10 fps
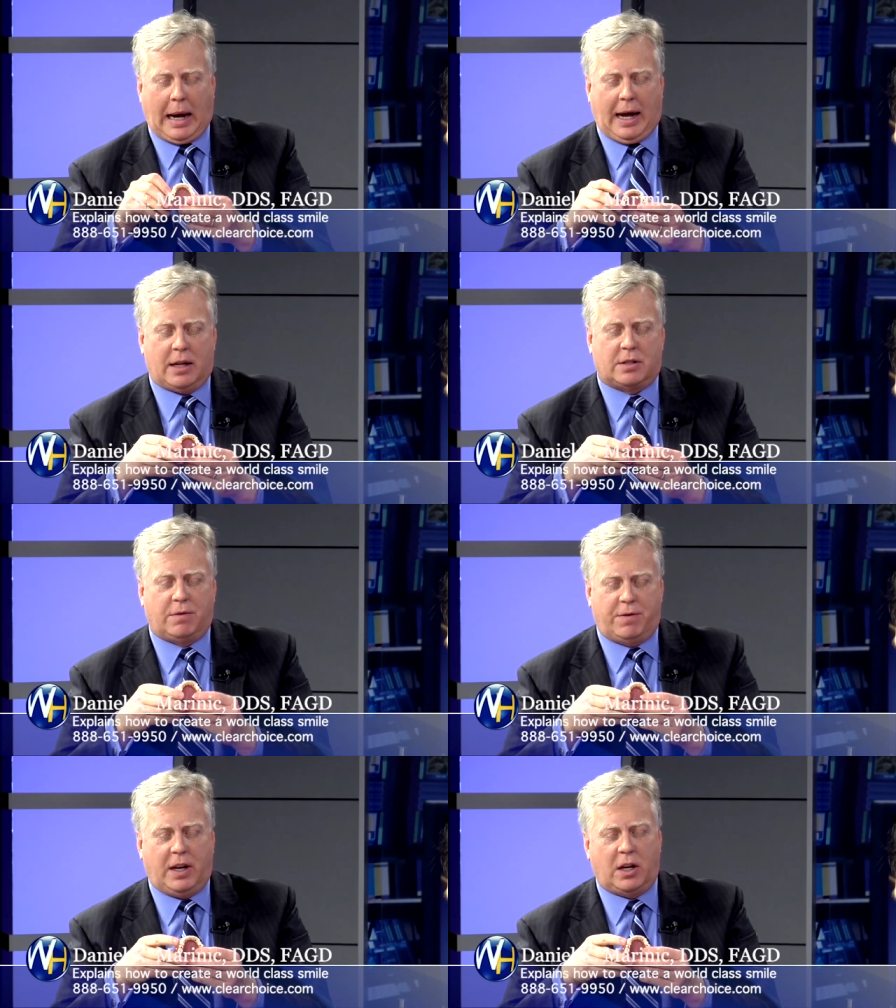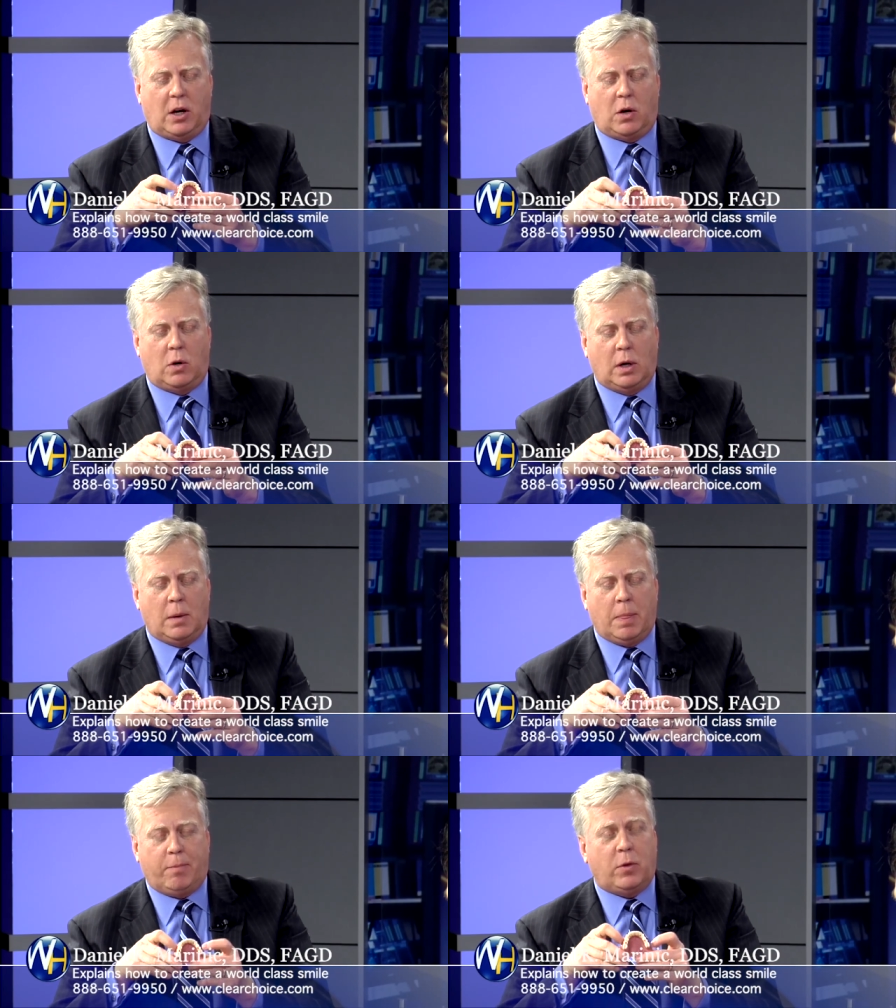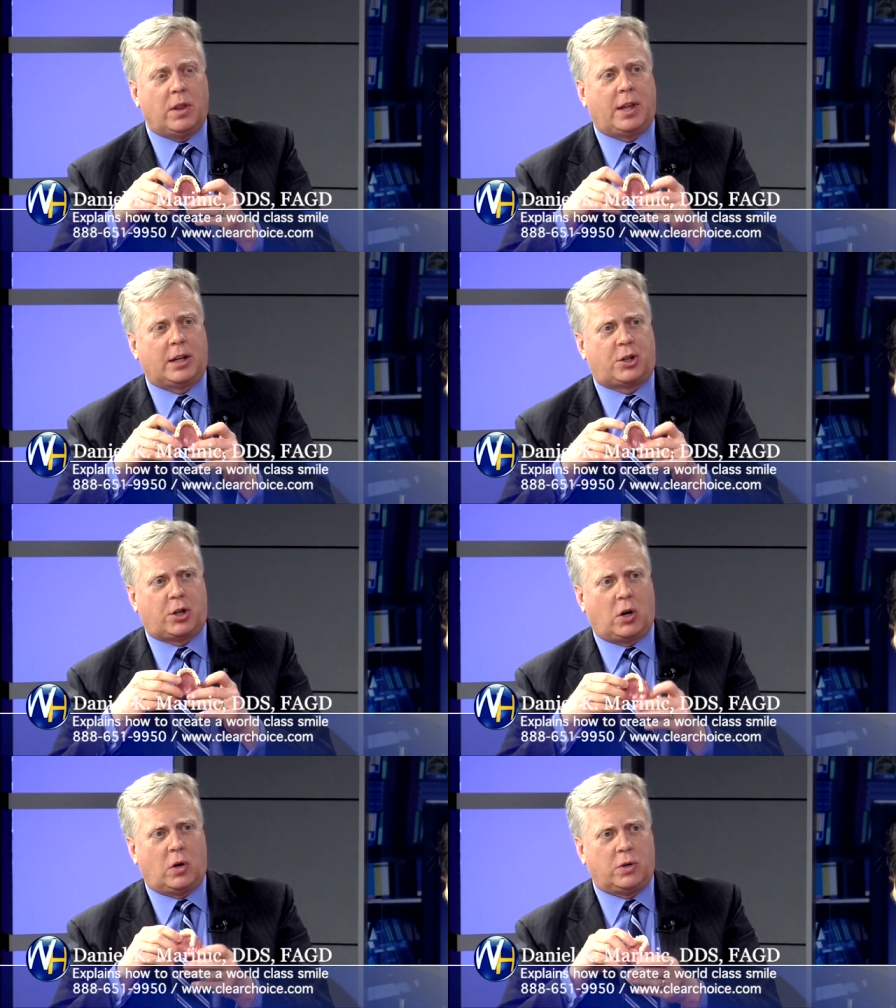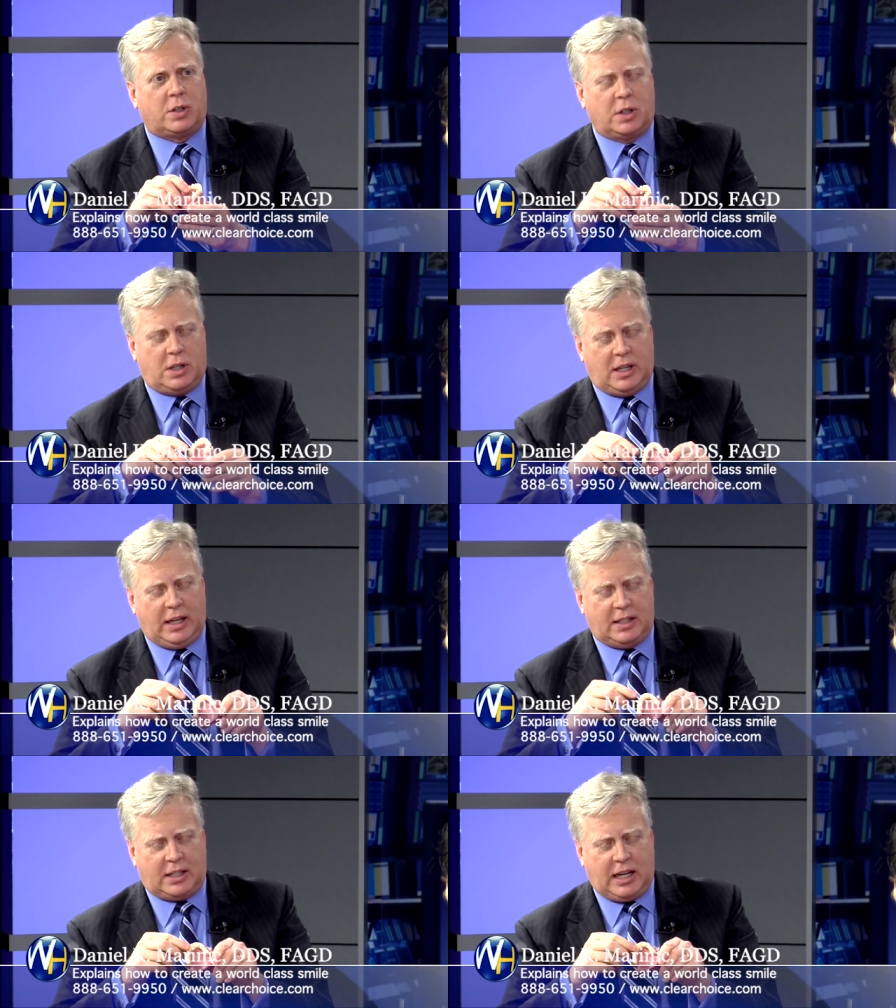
has a video that shows these